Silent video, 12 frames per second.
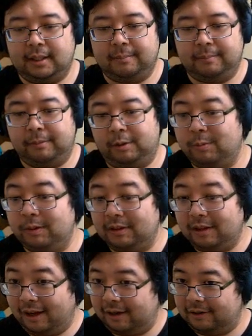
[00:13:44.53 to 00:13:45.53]
You will
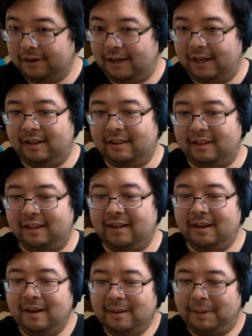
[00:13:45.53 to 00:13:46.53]
not earn anything
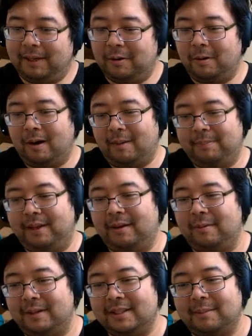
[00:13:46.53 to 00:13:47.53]
by co-oping
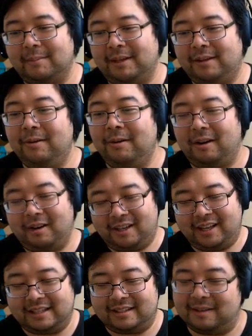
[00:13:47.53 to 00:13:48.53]
with somebody who
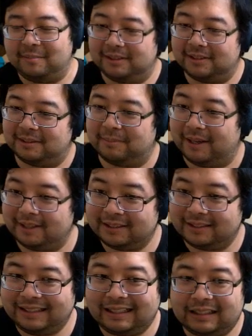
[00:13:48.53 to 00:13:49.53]
already has that monster max
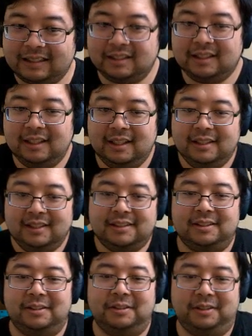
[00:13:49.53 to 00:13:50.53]
select.
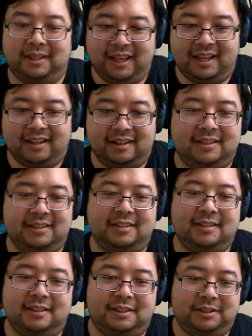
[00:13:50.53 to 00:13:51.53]
So again, this is
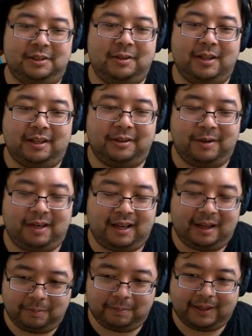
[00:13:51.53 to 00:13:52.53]
to show that you are
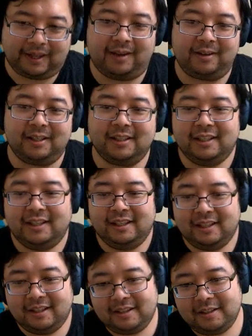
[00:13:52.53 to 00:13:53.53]
helping out
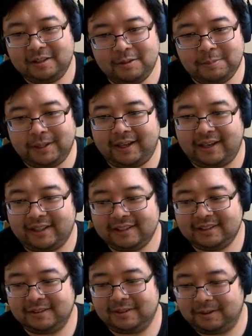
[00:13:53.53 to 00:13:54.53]
new
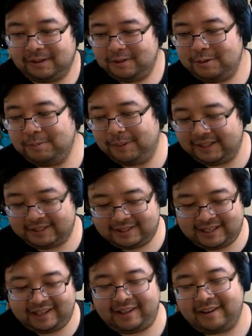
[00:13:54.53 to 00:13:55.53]
players, or new players
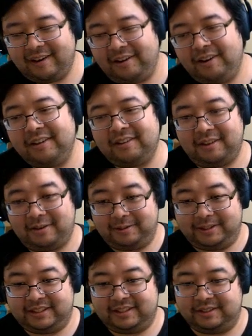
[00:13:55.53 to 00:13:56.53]
taking on the
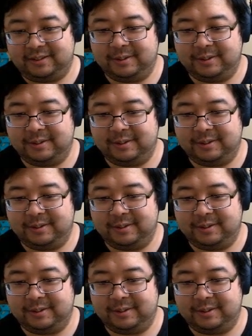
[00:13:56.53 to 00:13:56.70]
Gouzetsu,